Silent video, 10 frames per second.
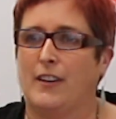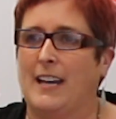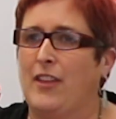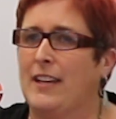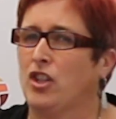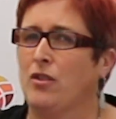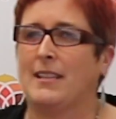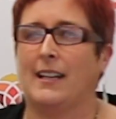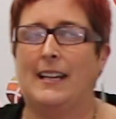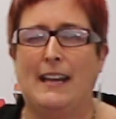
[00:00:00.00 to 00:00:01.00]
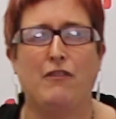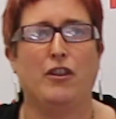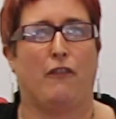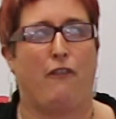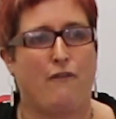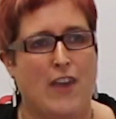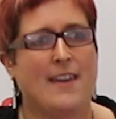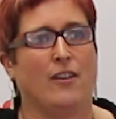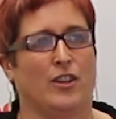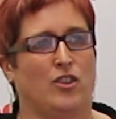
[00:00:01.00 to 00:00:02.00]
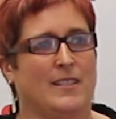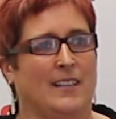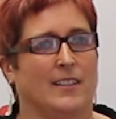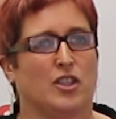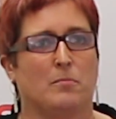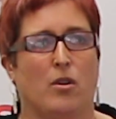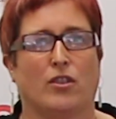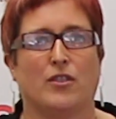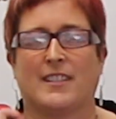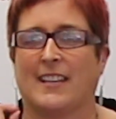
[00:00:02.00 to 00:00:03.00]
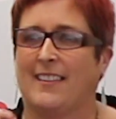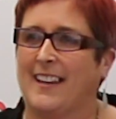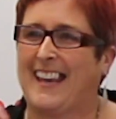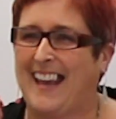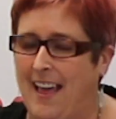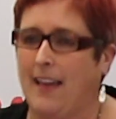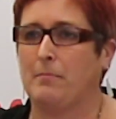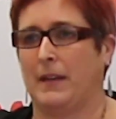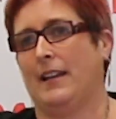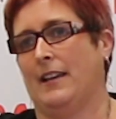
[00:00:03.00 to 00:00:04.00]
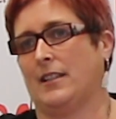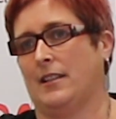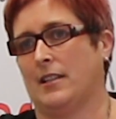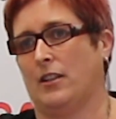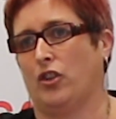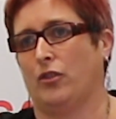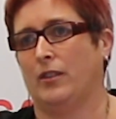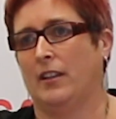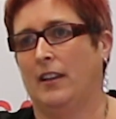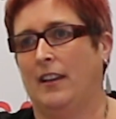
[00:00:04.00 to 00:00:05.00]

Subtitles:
Now, that shows a level of fear in New Zealand democracy that can't be allowed to continue.